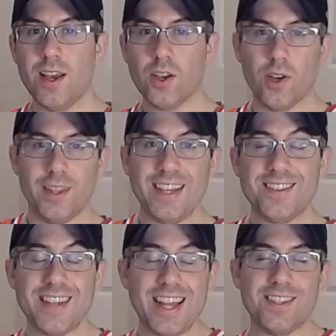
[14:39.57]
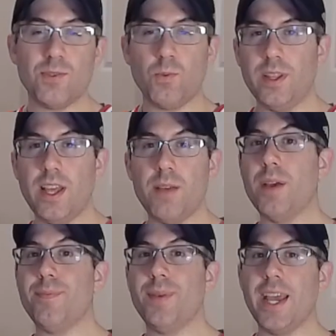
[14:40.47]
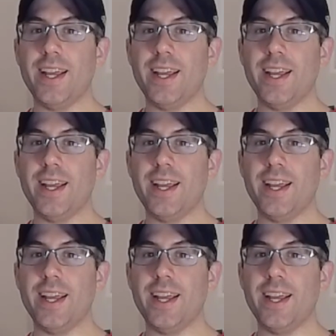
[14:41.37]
Could they sense when they might be getting